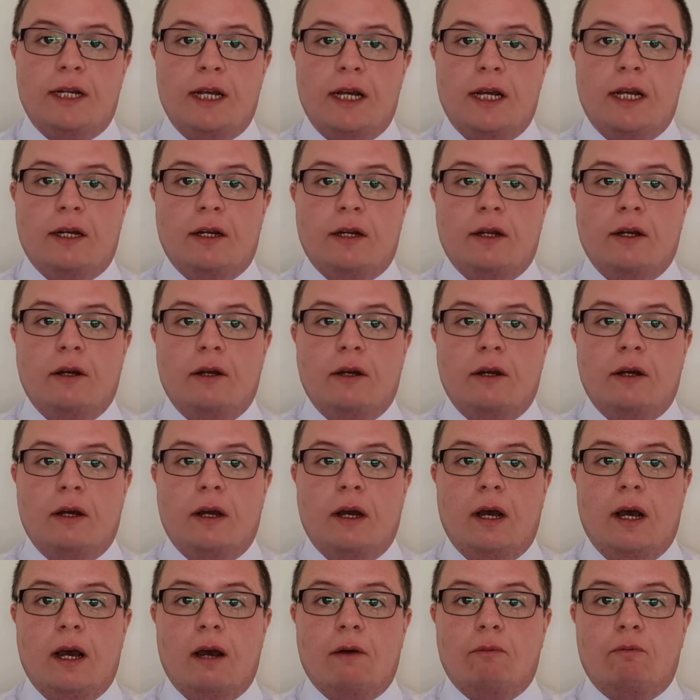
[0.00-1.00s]
in
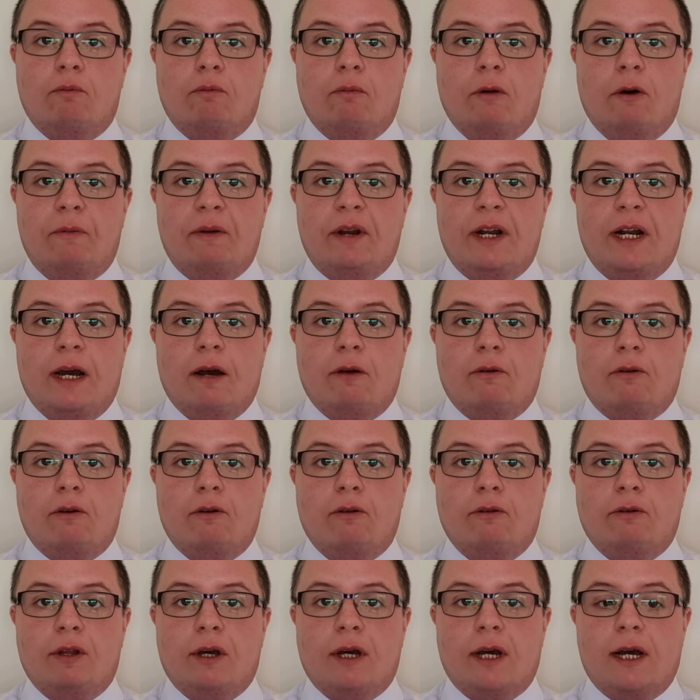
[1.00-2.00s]
what we now
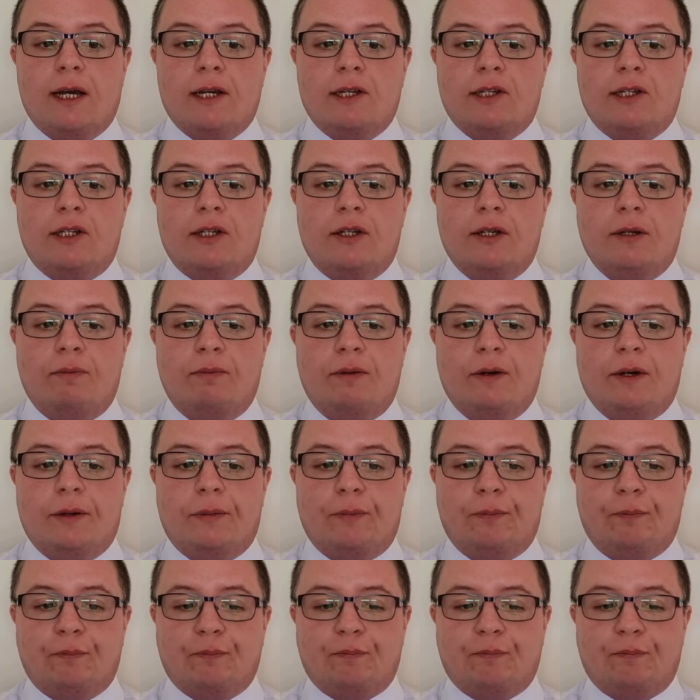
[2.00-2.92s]
call the Last Supper.